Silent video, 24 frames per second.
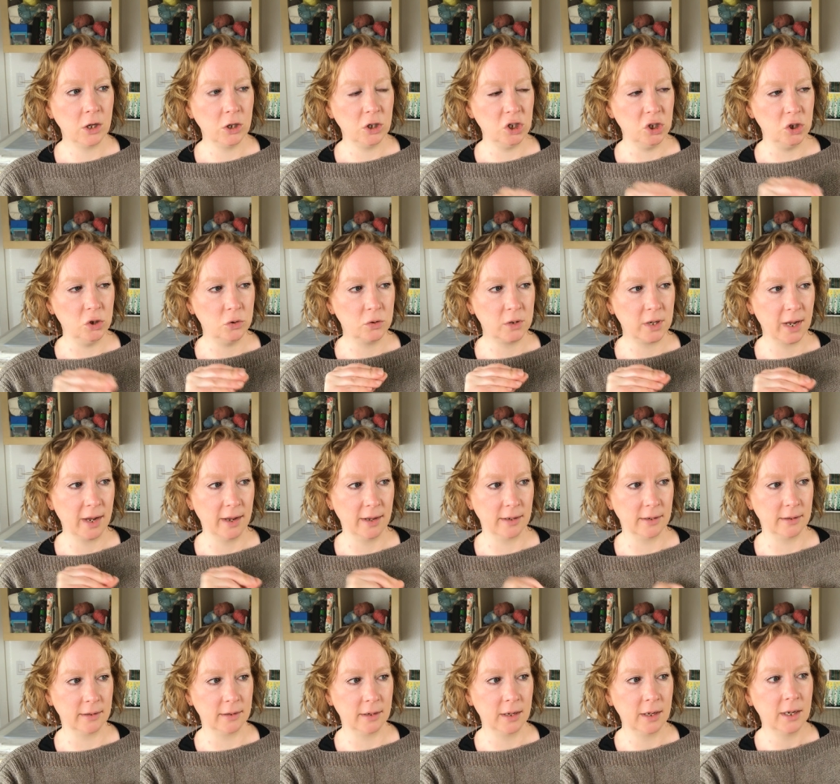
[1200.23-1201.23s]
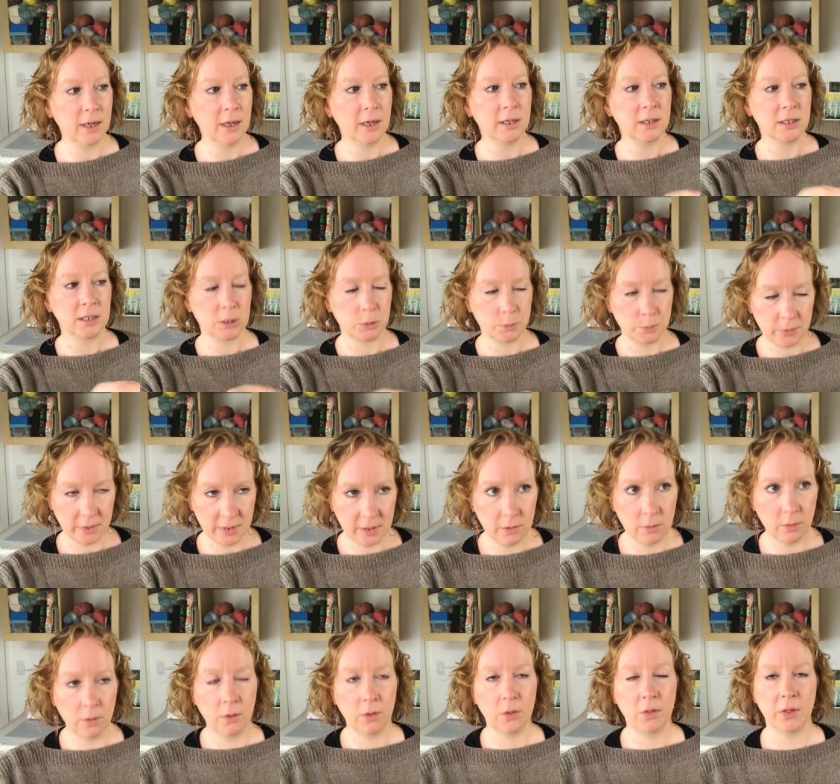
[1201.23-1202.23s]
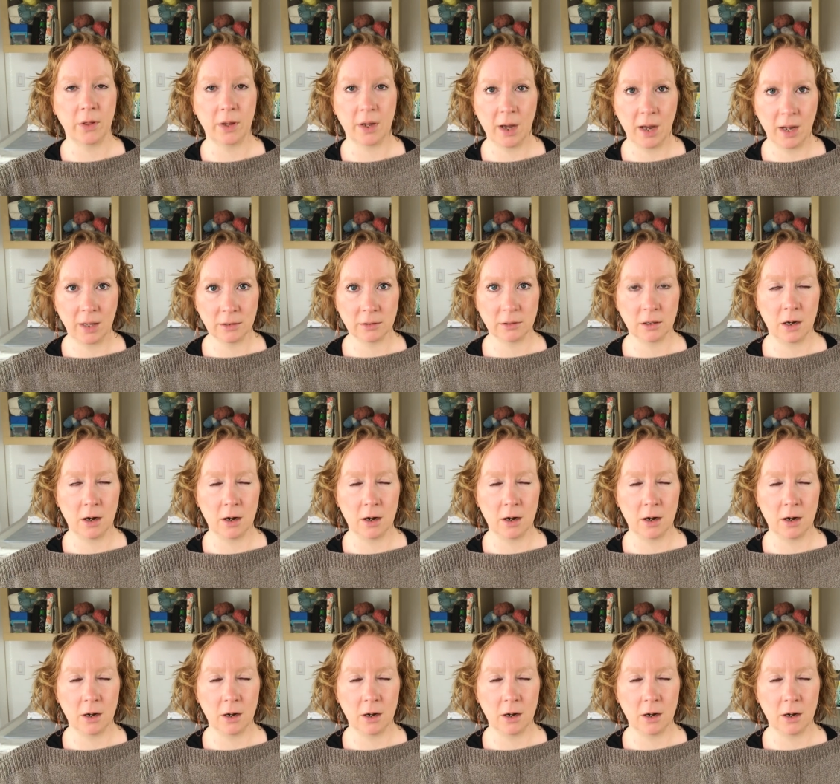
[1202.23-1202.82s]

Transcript: you can sprinkle the color